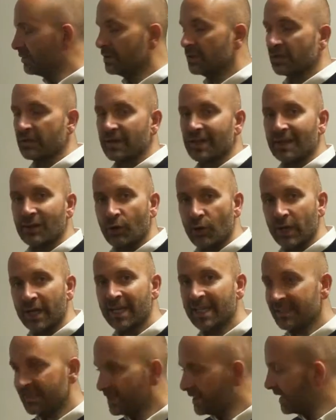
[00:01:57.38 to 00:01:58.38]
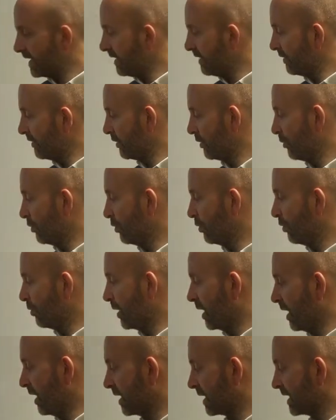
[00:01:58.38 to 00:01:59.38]
you know, they're not hitting it out of the
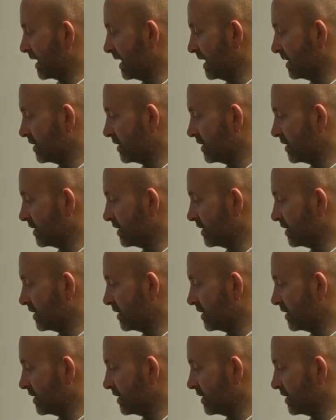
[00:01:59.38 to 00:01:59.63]
ballpark in